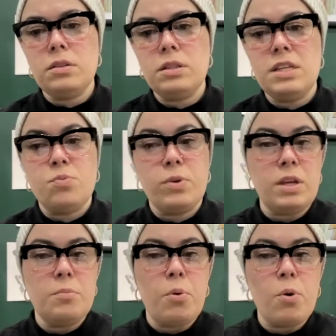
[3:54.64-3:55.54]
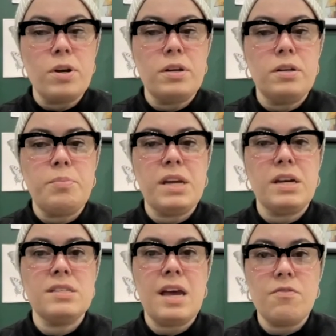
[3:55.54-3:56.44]
is really important
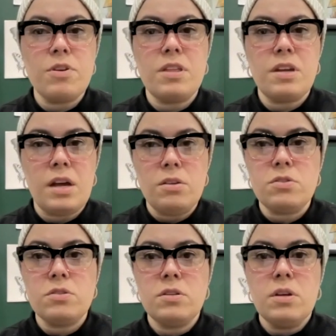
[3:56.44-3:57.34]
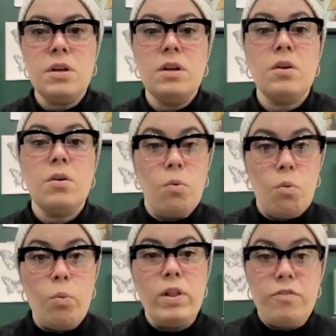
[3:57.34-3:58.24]
because everything else
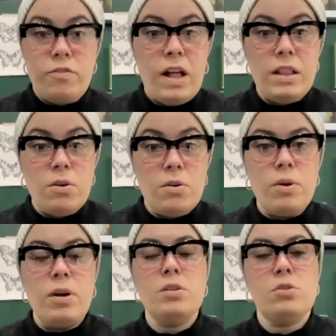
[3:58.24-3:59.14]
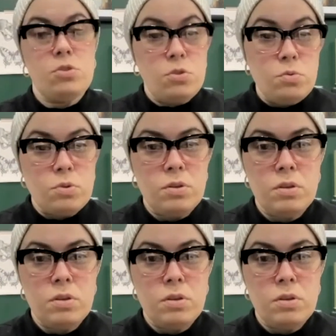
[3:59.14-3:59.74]
will follow suit.